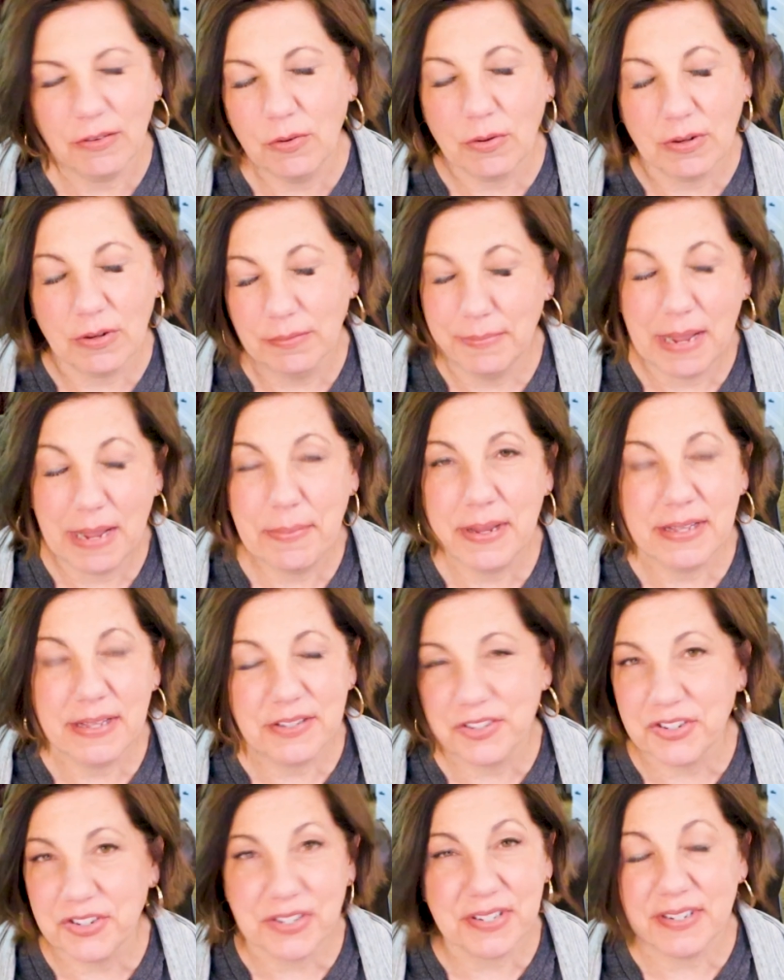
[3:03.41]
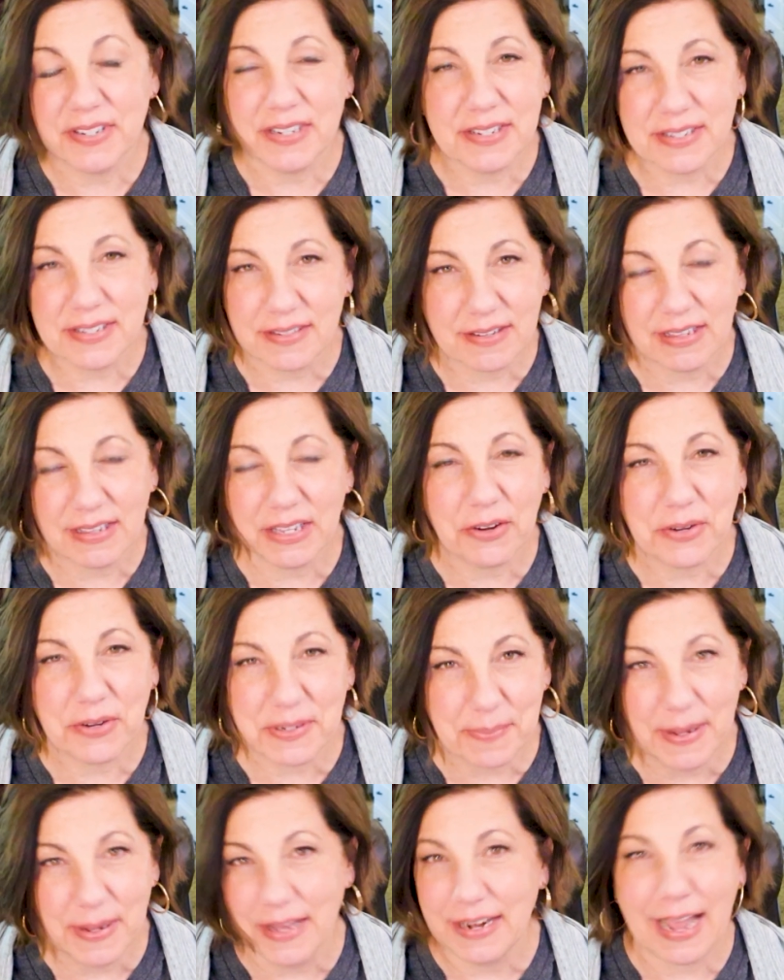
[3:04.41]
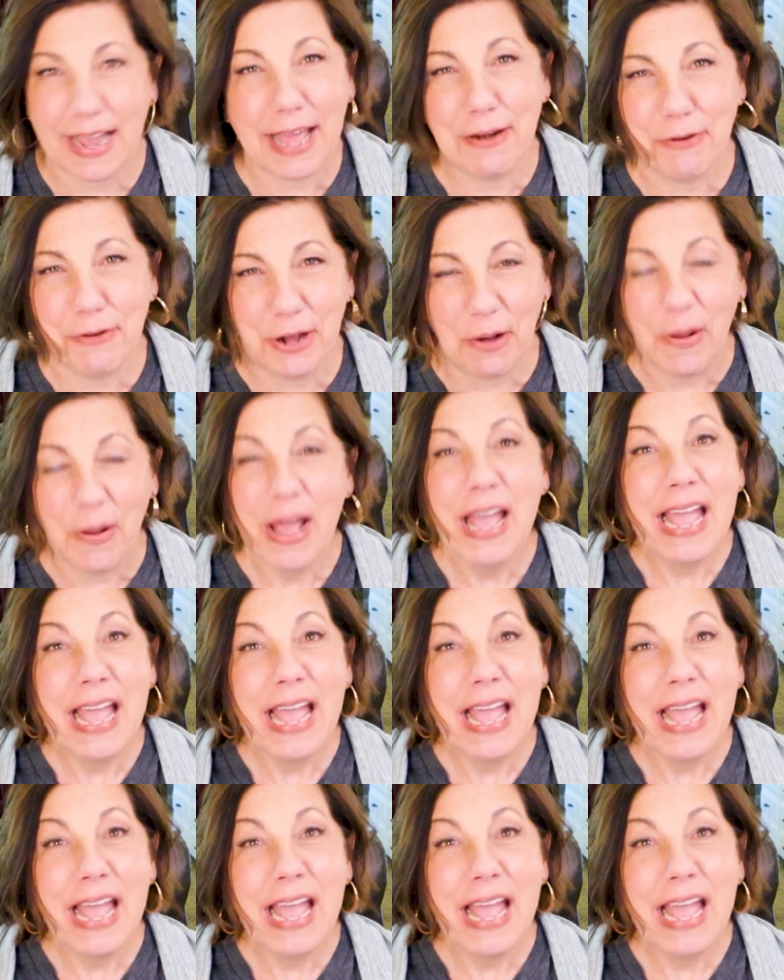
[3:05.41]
Or maybe it's just as clear as mud. I don't know.